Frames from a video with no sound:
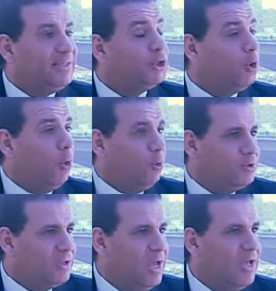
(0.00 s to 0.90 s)

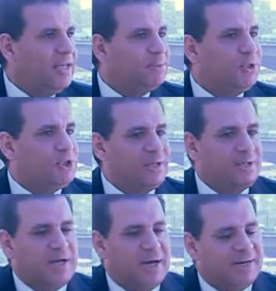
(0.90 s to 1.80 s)
NGOs, especially
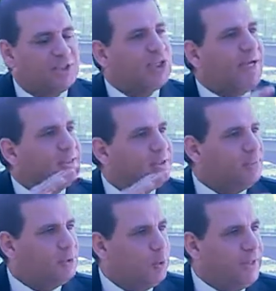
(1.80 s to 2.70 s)
they are a channel
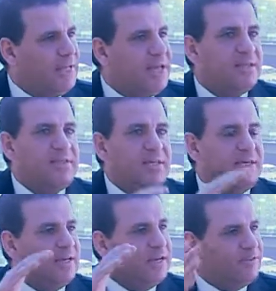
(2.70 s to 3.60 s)
between
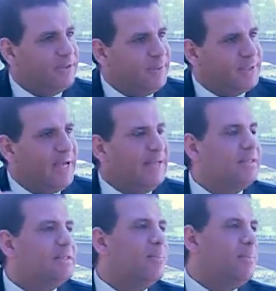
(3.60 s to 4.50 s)
the government
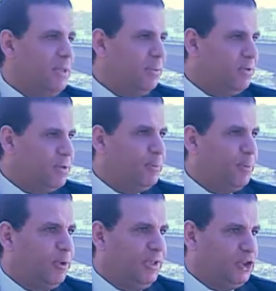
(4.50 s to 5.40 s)
and the
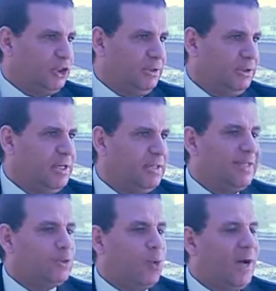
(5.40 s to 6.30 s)
population.
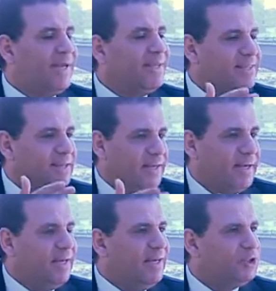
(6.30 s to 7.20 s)
That's why
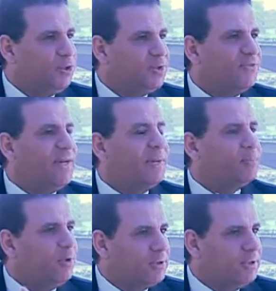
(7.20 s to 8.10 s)
the NGO is very
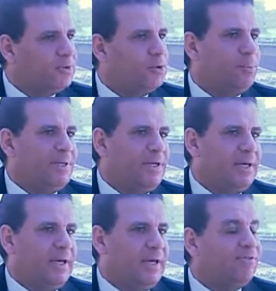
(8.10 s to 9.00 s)
important to
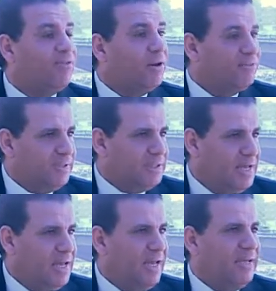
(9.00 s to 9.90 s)
be involved.
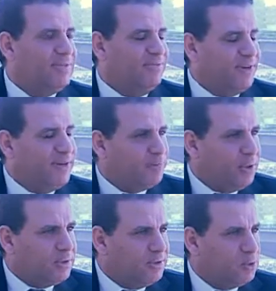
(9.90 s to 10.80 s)
It's very
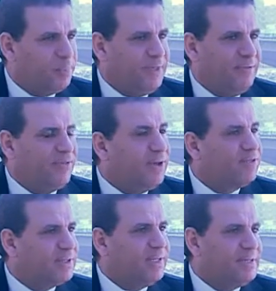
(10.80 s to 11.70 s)
important to be
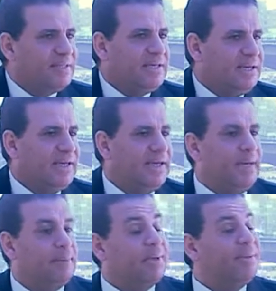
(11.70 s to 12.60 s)
involved in
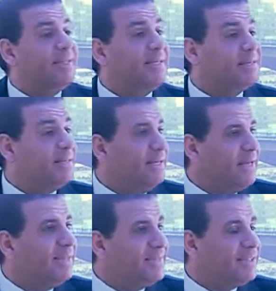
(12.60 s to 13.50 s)
the implementing
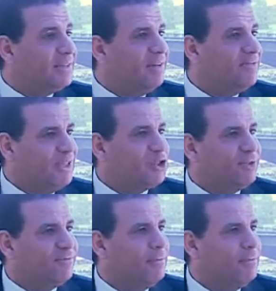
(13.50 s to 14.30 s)
the decentralization.